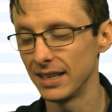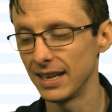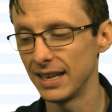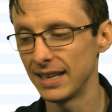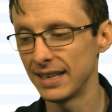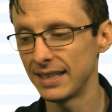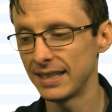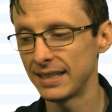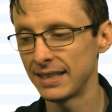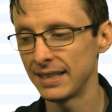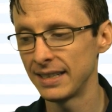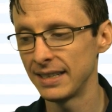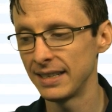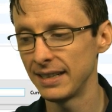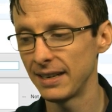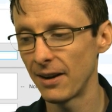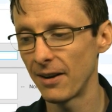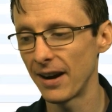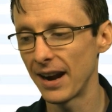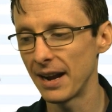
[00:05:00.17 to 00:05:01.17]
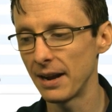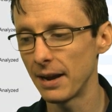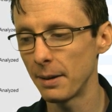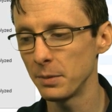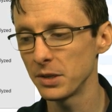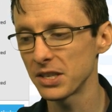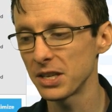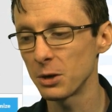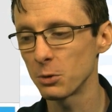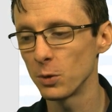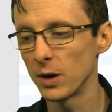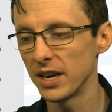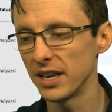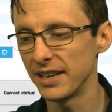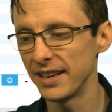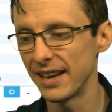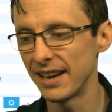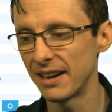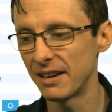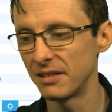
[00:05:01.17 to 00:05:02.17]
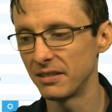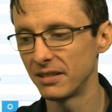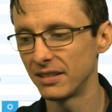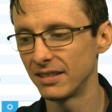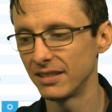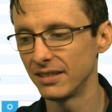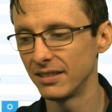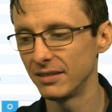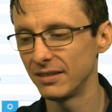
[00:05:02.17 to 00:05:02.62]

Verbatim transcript: Uh, all right, I'm just gonna run it now.